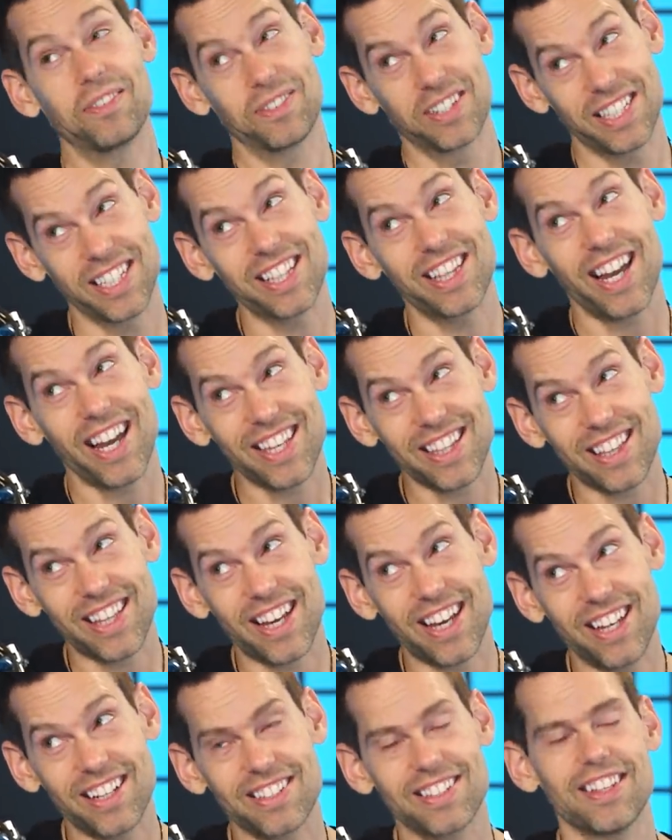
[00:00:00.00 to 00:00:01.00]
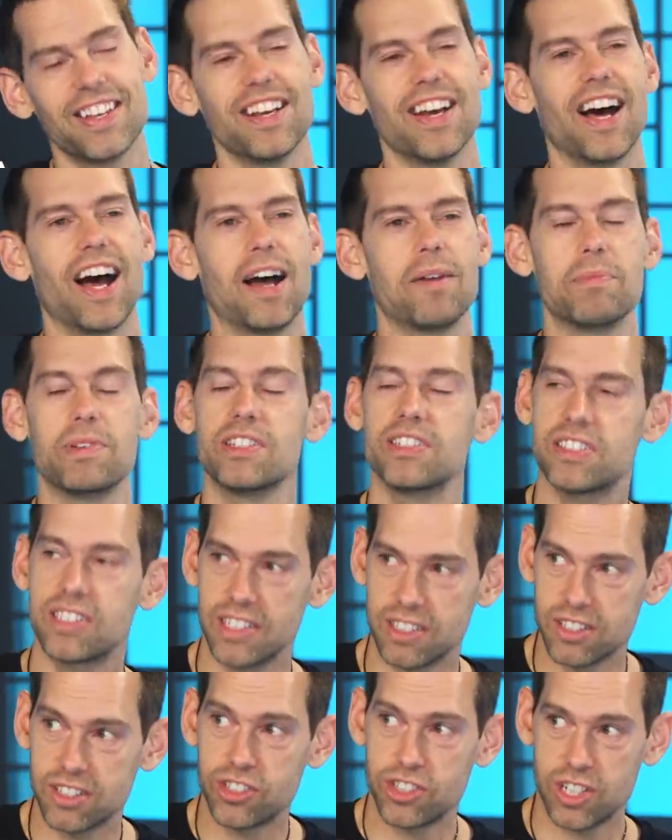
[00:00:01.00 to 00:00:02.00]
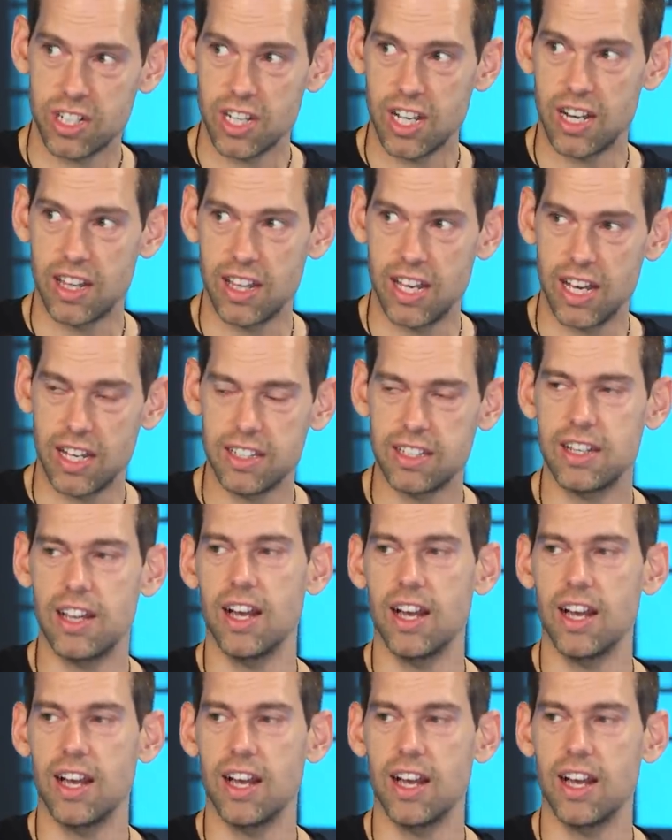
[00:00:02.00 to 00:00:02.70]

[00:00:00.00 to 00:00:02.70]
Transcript: really like that. I'm going to steal the shit out of that.